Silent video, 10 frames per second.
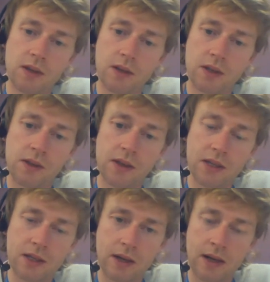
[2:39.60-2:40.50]
So
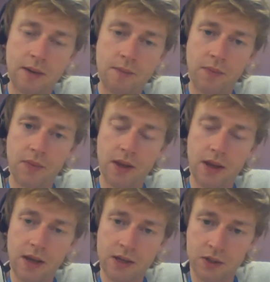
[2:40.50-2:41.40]
this
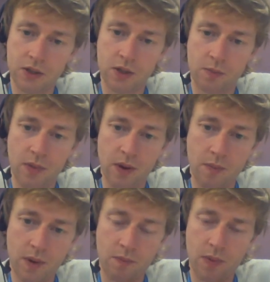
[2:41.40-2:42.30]
isn't just
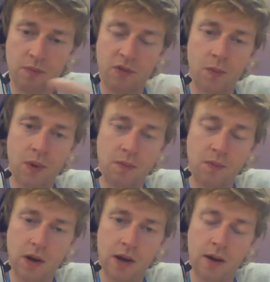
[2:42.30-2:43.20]
a
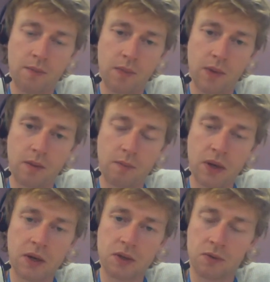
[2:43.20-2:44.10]
problem
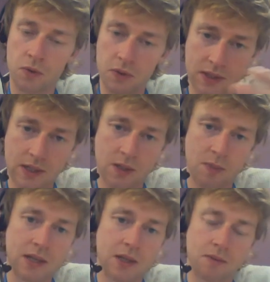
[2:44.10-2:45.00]
because, of course, it's
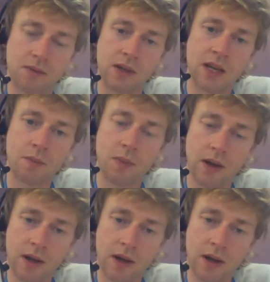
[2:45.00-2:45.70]
expensive to keep